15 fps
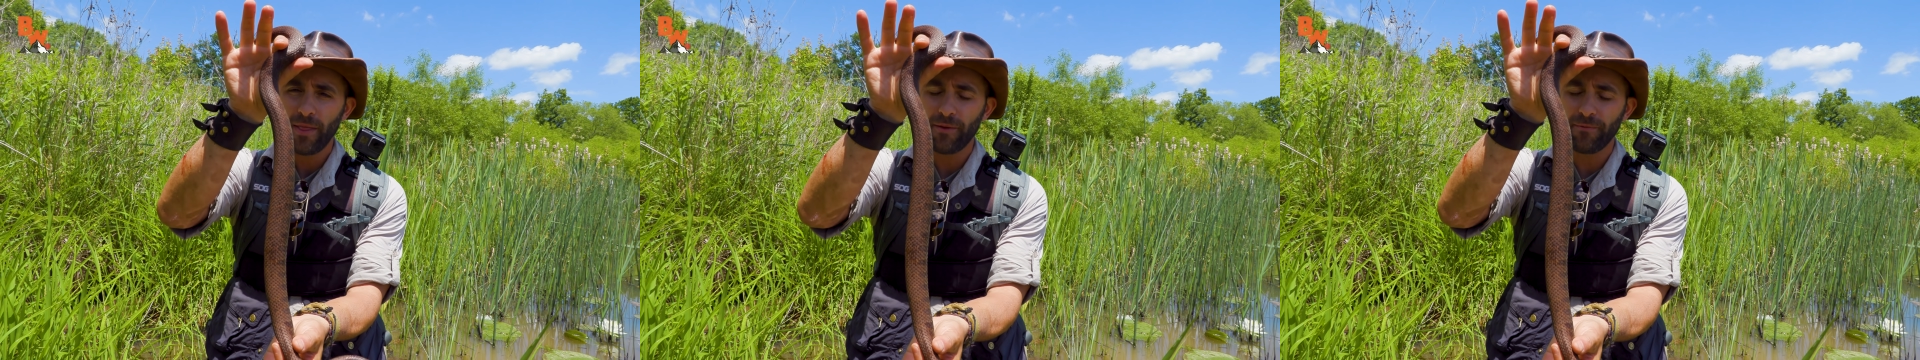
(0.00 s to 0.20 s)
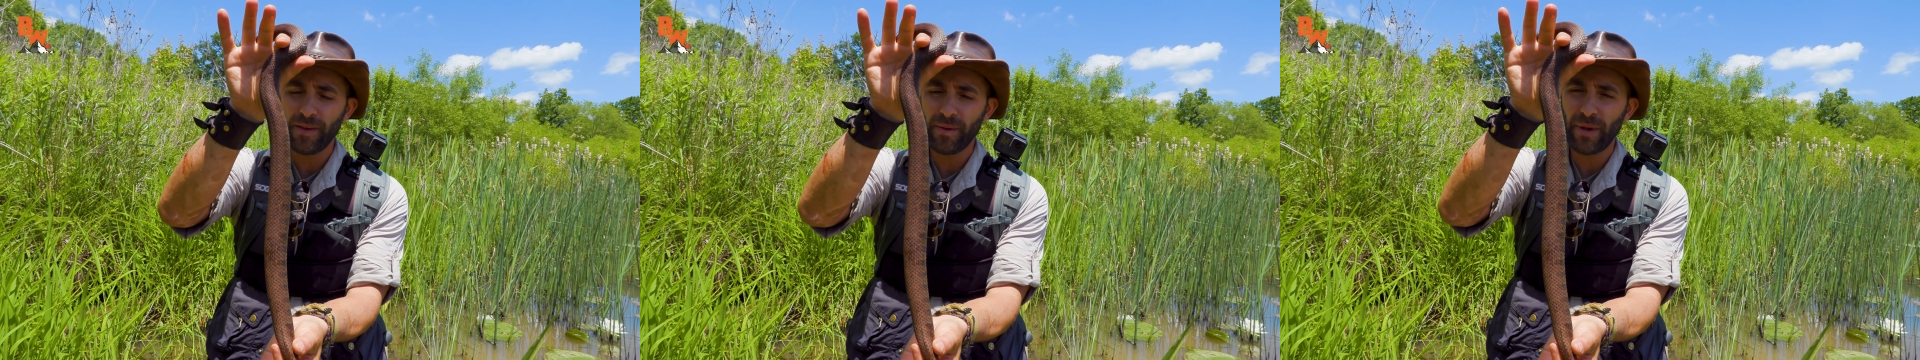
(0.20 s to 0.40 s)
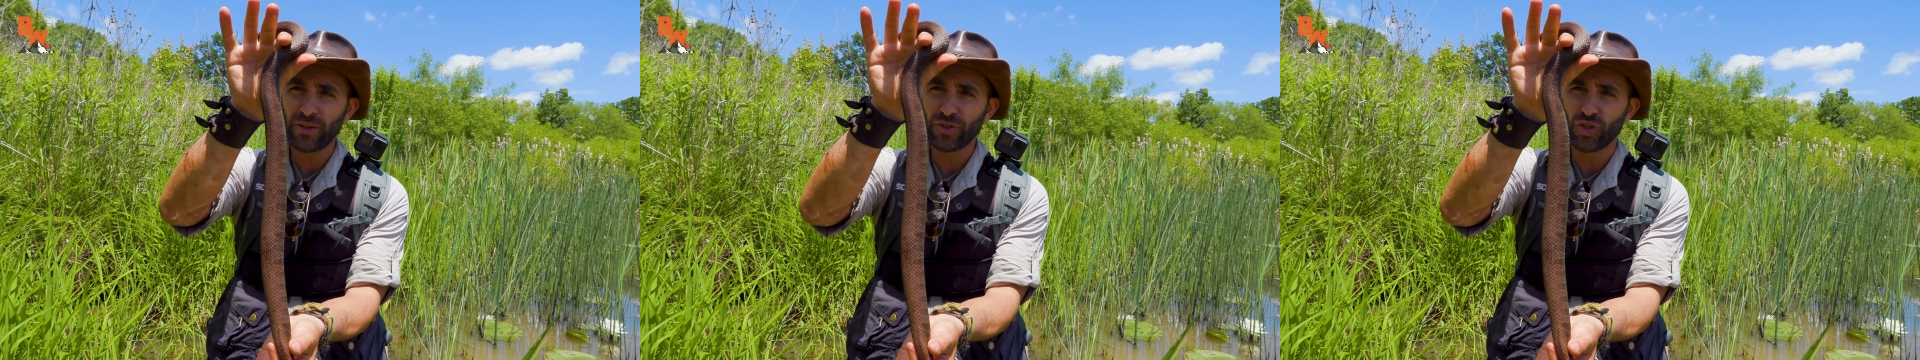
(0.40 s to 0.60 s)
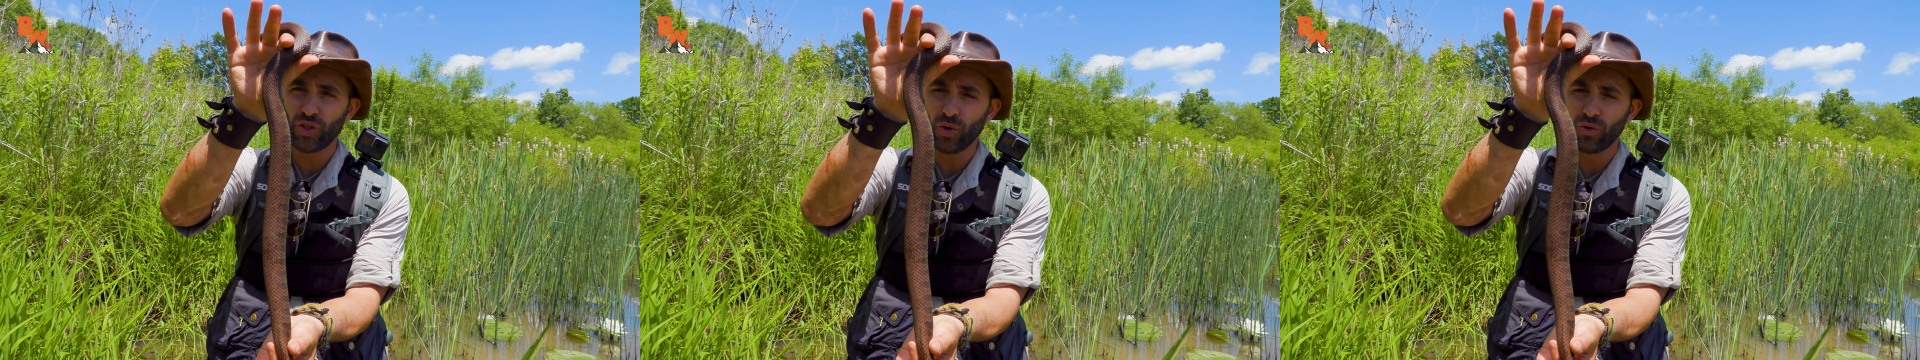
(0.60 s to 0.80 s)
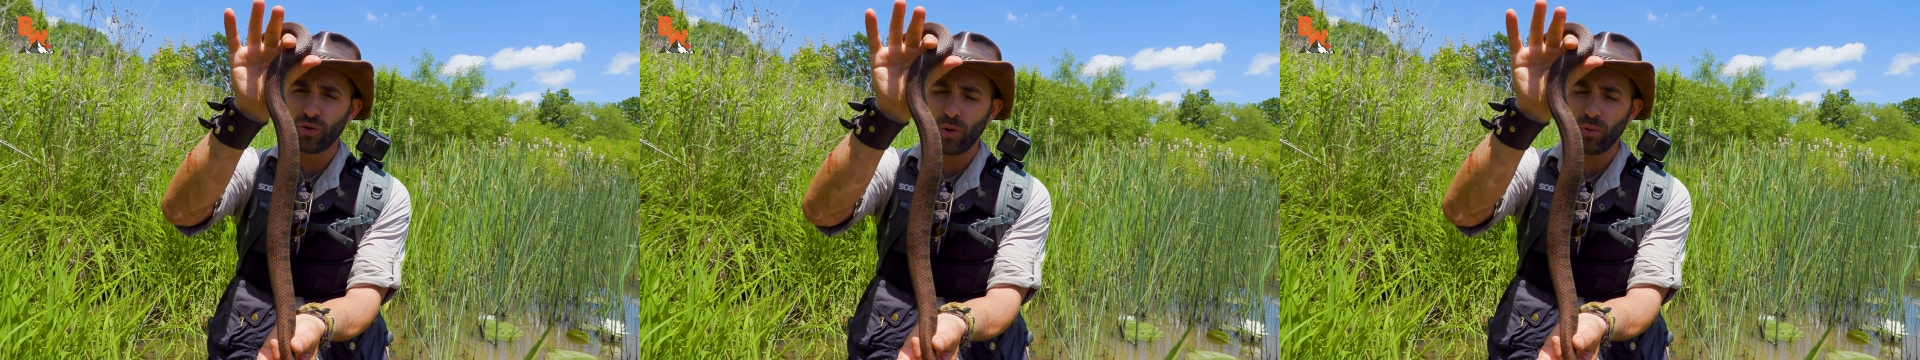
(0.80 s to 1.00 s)
The females
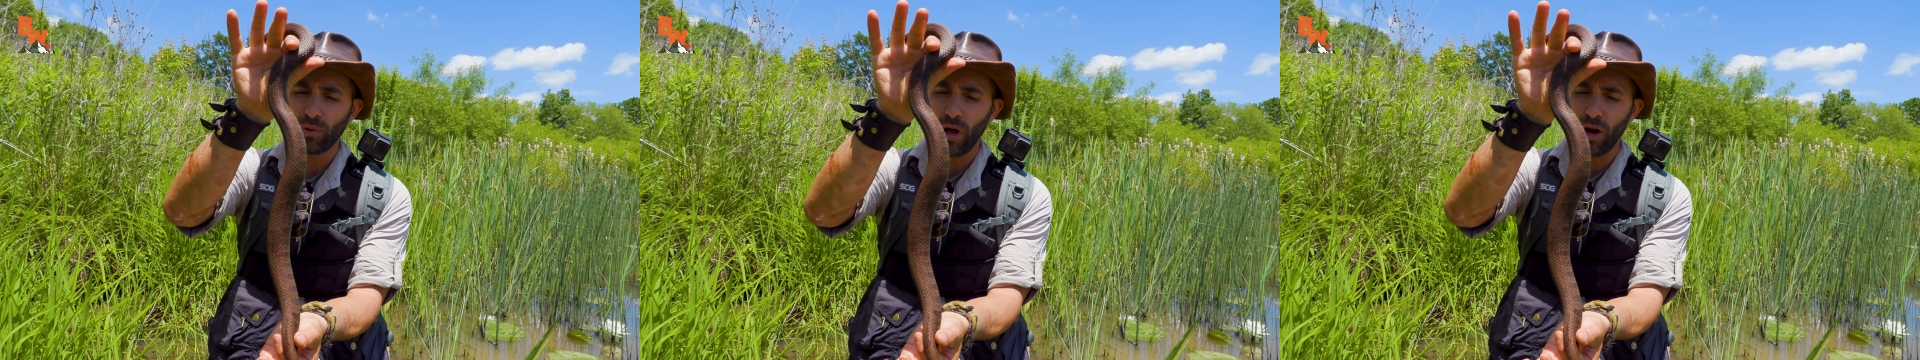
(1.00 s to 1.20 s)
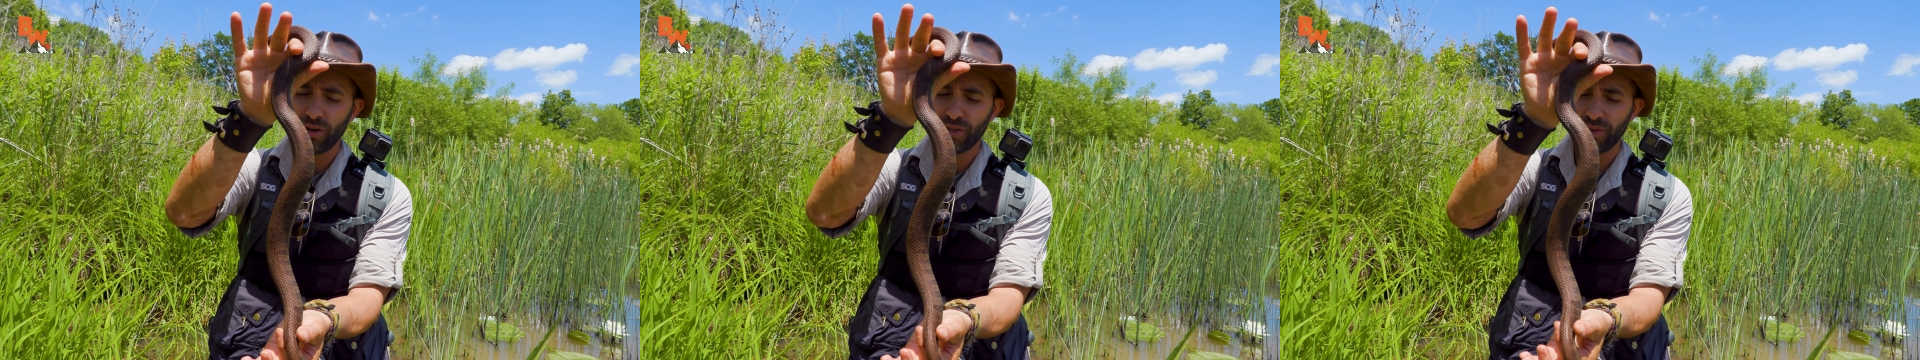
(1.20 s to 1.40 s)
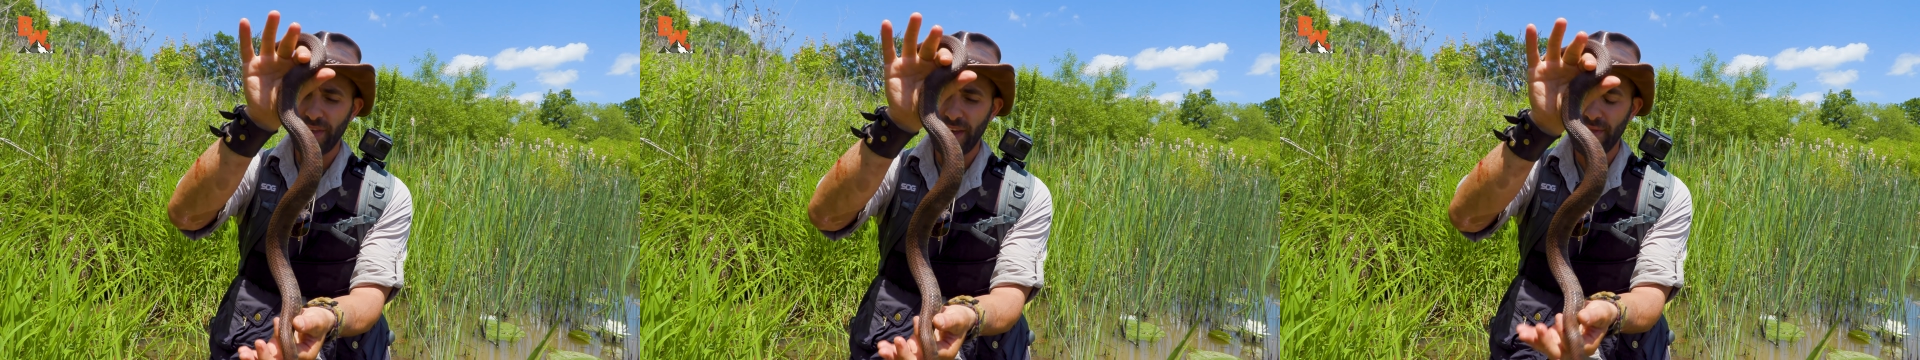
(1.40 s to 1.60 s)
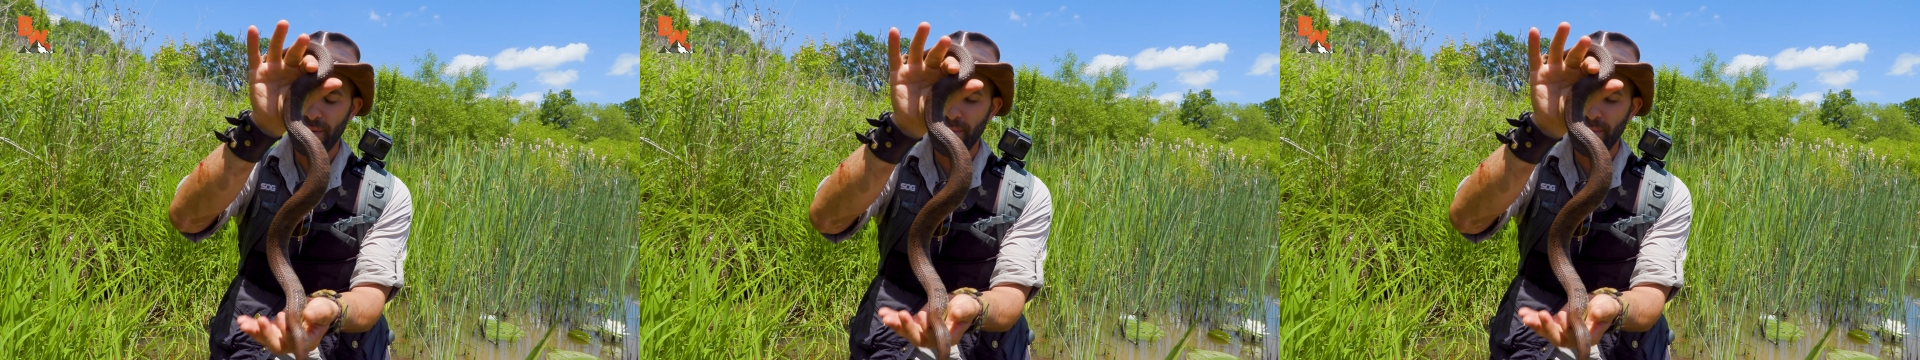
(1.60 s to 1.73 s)
do grow larger than